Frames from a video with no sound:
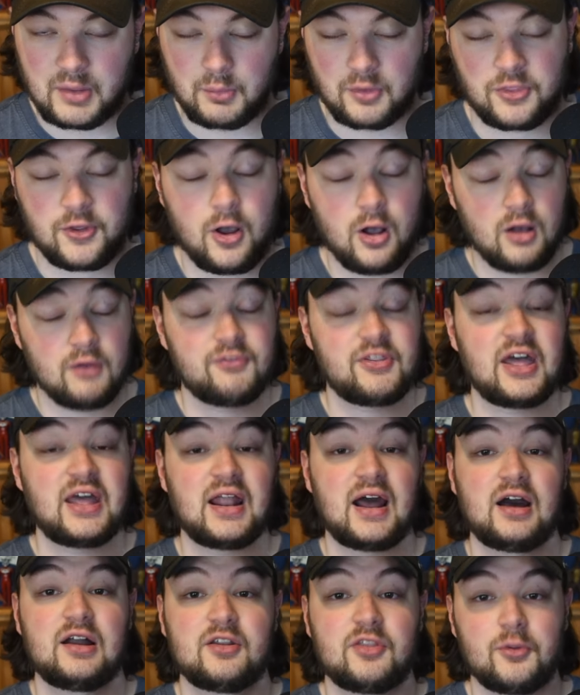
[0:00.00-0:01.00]
And with all
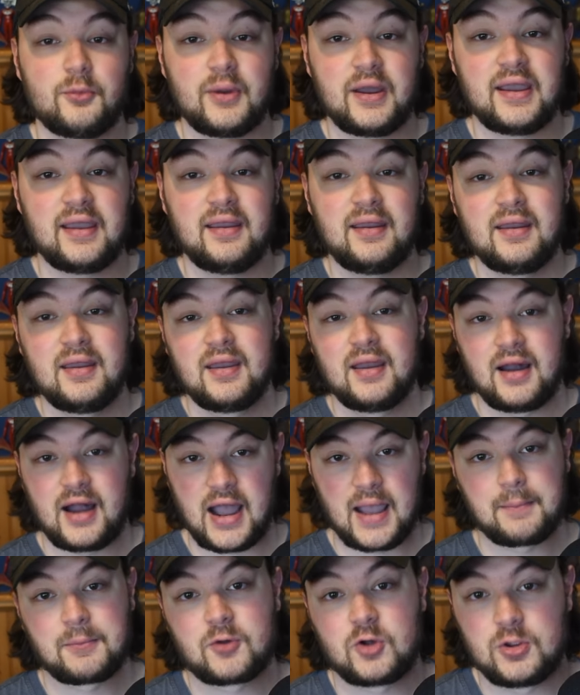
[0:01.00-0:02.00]
that out of the way,
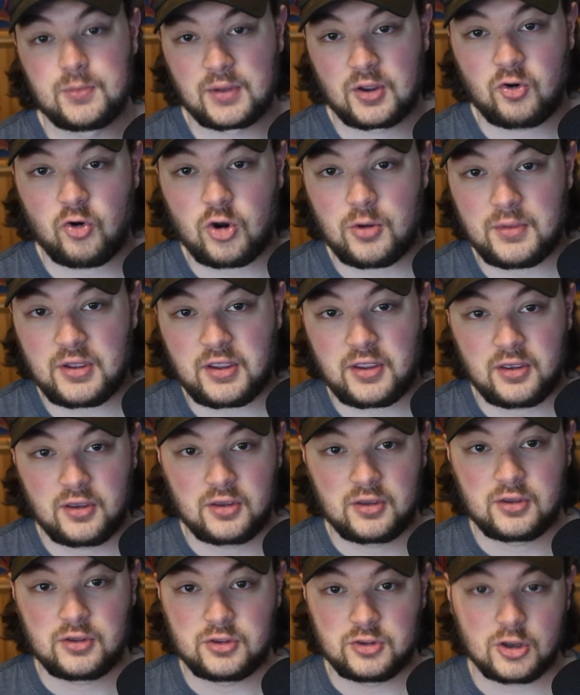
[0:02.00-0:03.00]
I'm Cole McCormick,
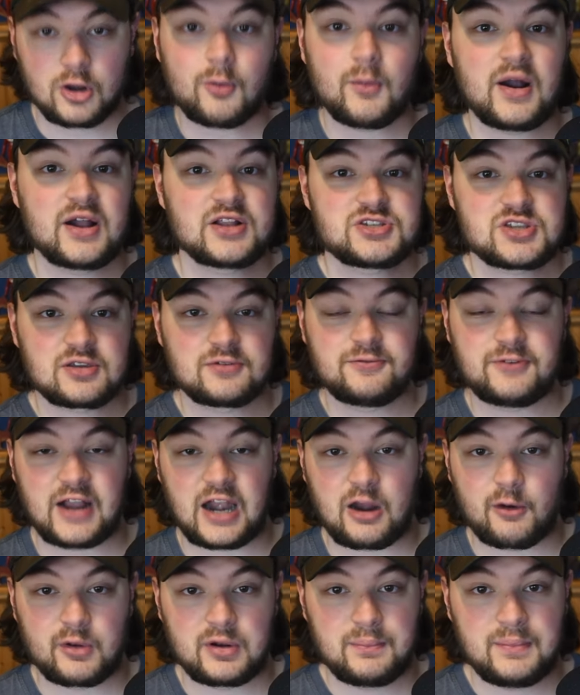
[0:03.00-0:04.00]
you're watching
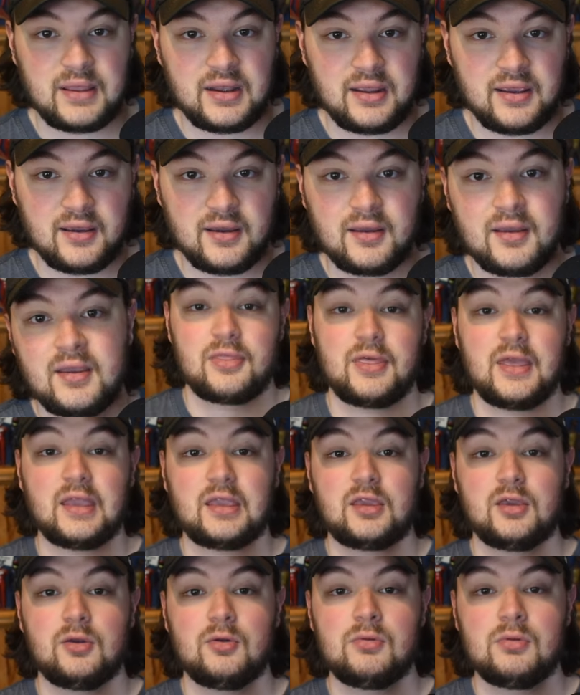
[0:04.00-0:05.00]
Firewind Media.
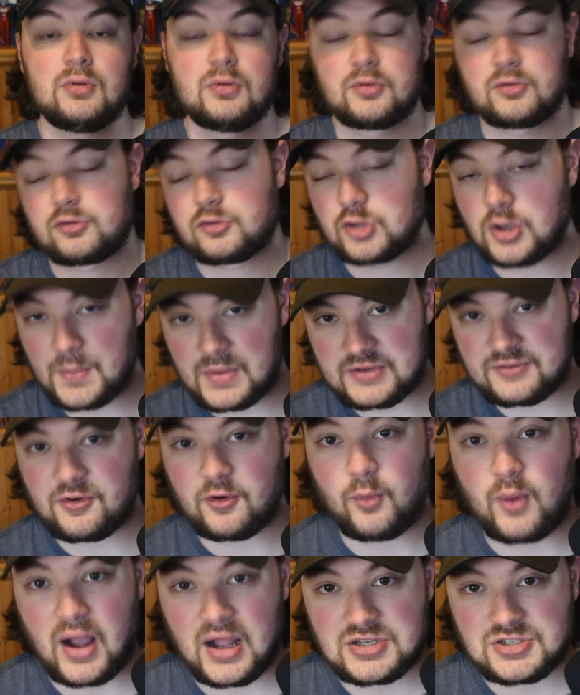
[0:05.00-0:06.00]
Thank you so much
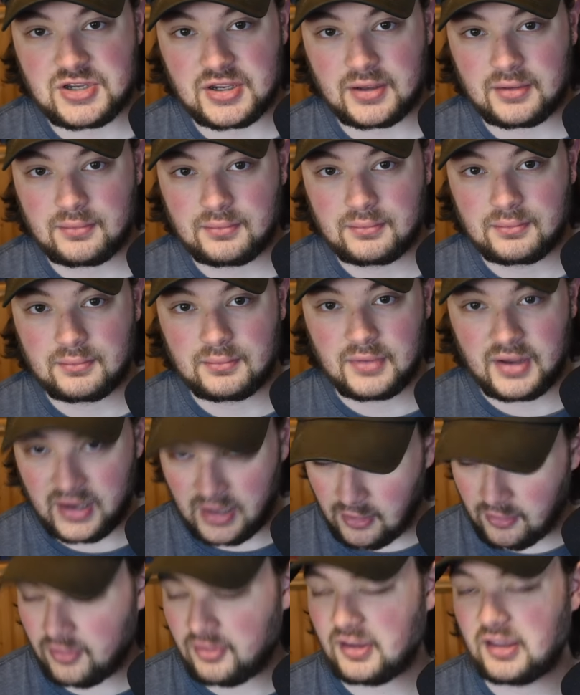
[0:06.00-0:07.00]
for watching,
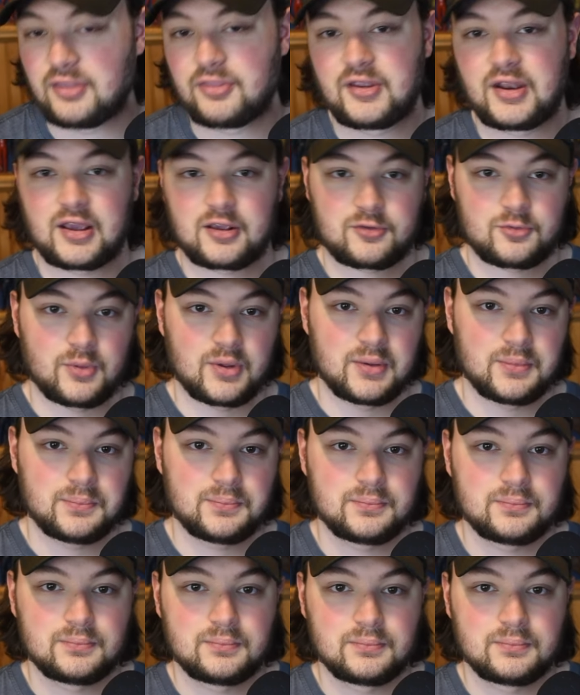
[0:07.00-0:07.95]
and I'll see you in the next one.